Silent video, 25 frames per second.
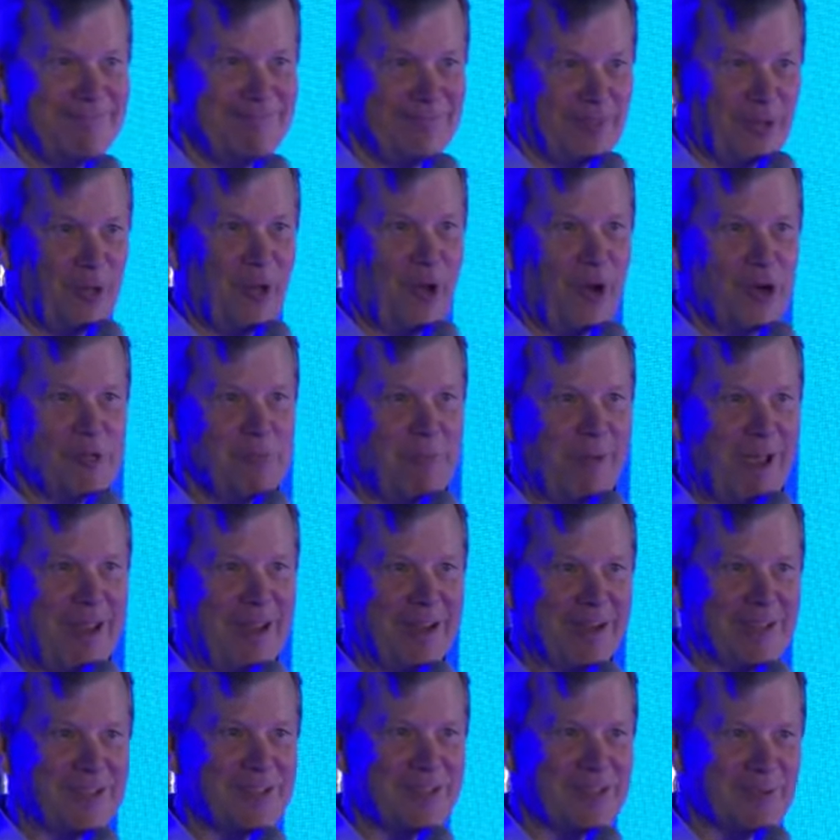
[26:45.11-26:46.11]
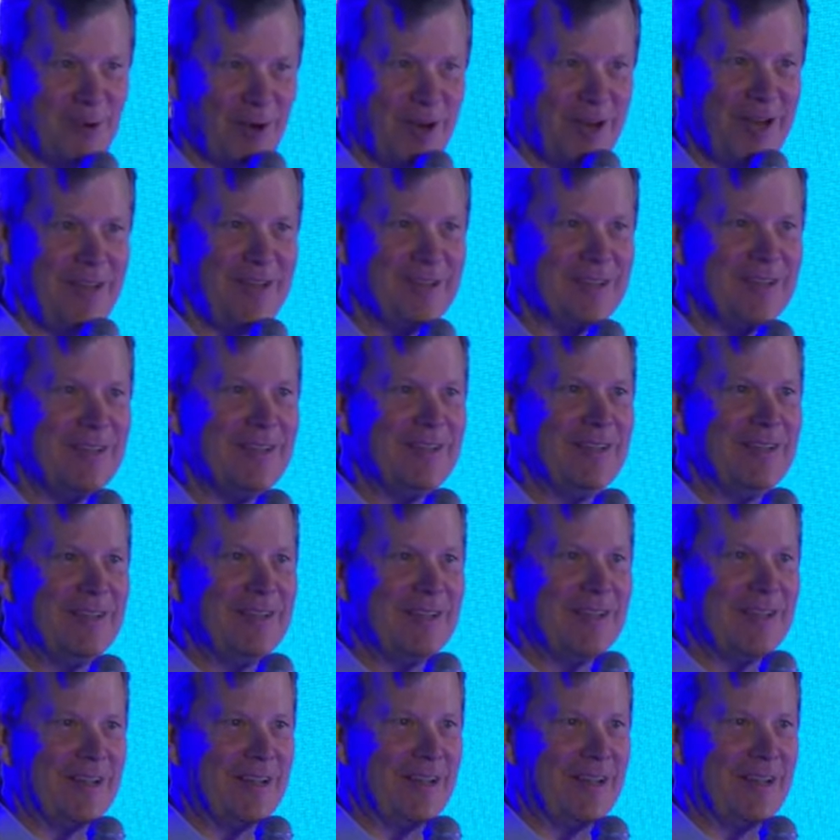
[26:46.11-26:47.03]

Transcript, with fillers: the large banks, right? Uh,